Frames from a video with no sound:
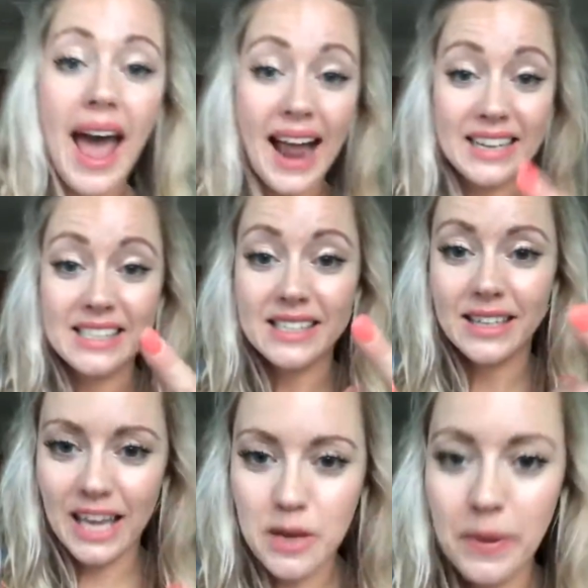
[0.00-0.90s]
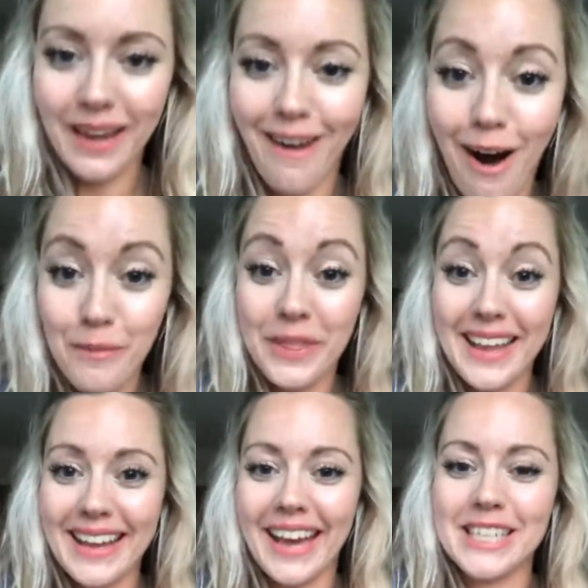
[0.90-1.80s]
and keeping up the
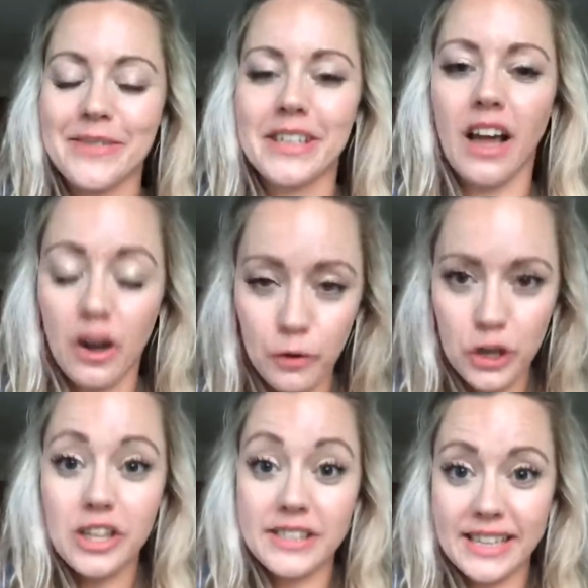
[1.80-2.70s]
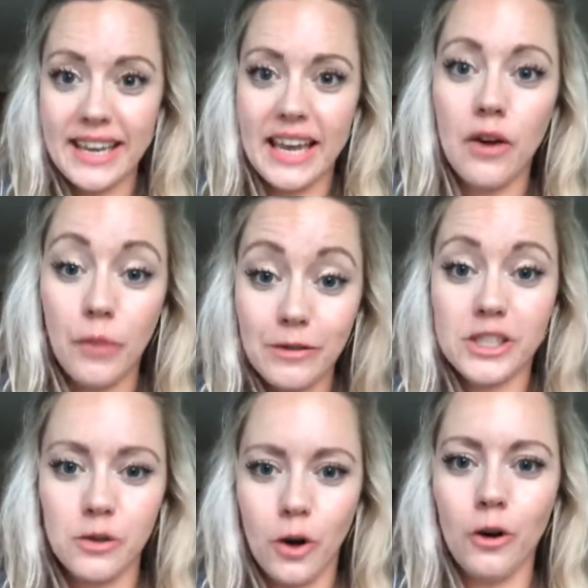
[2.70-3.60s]
engagement. Like you can see here, we've
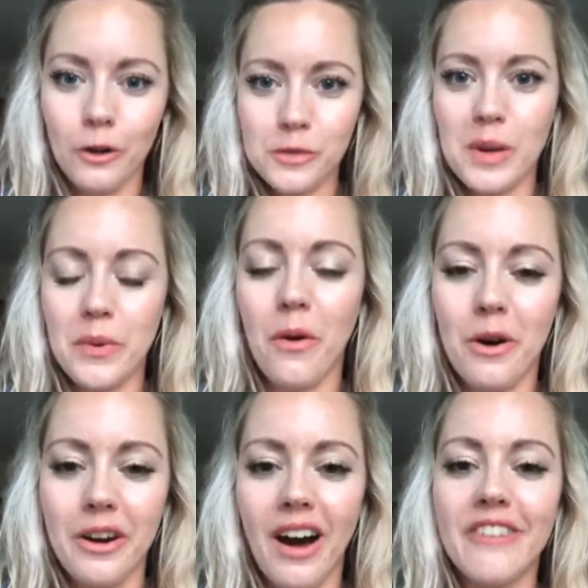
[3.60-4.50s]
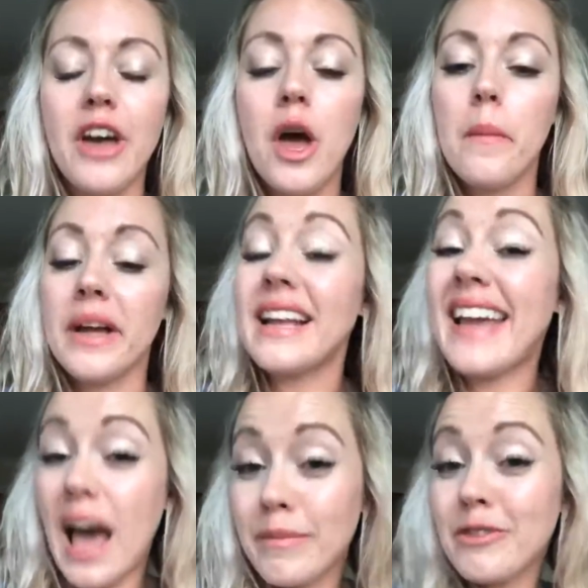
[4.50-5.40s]
still got lots of people on live, but it
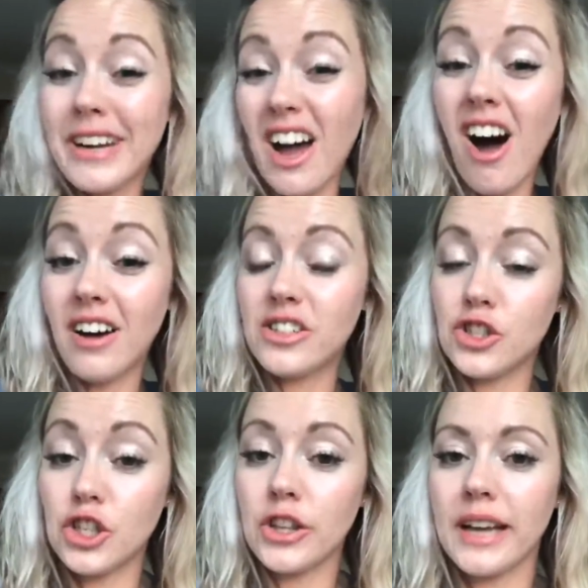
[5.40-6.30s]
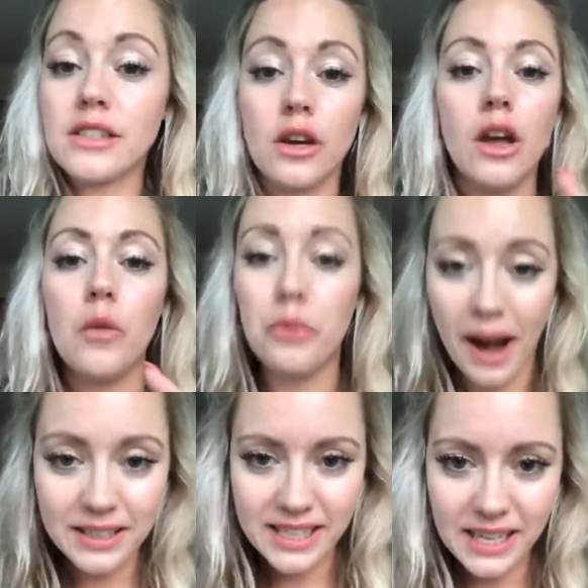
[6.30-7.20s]
can be really hard to do that. So
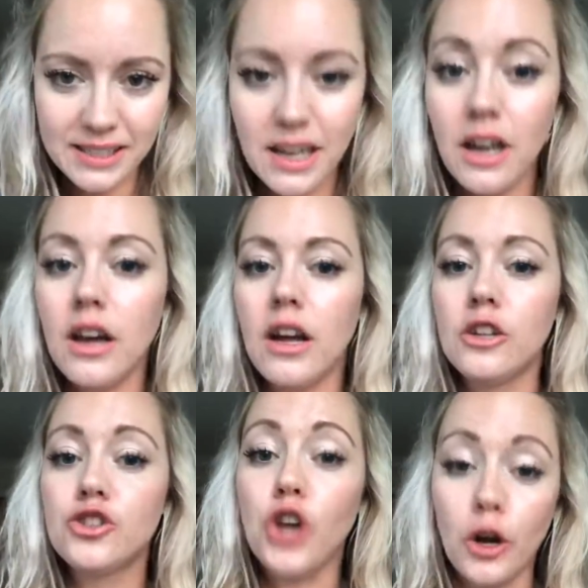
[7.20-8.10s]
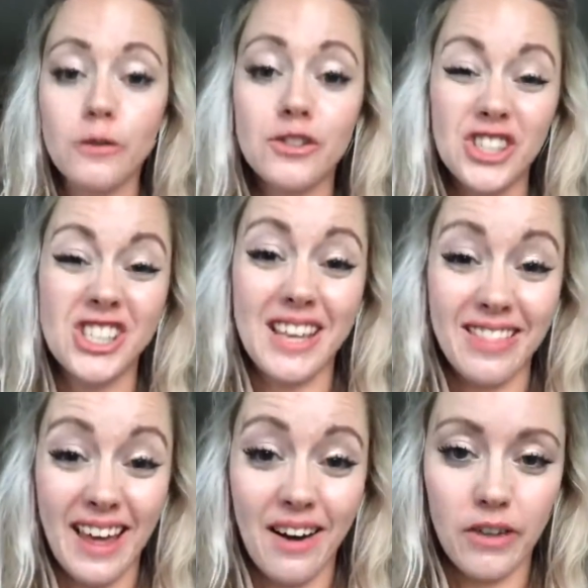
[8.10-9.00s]
practice. Don't just sit
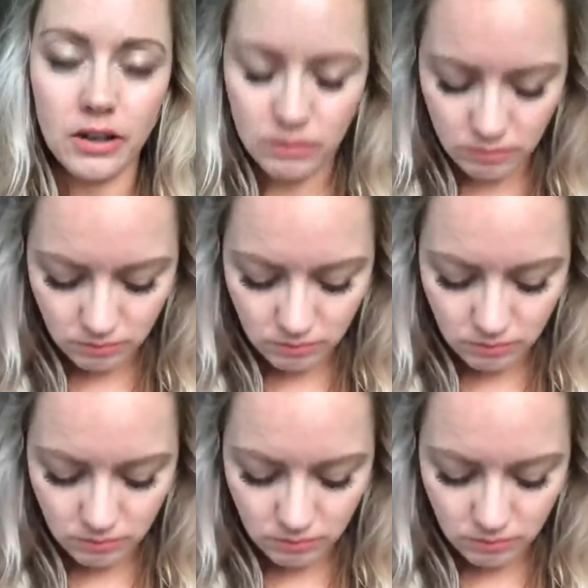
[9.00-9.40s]
there and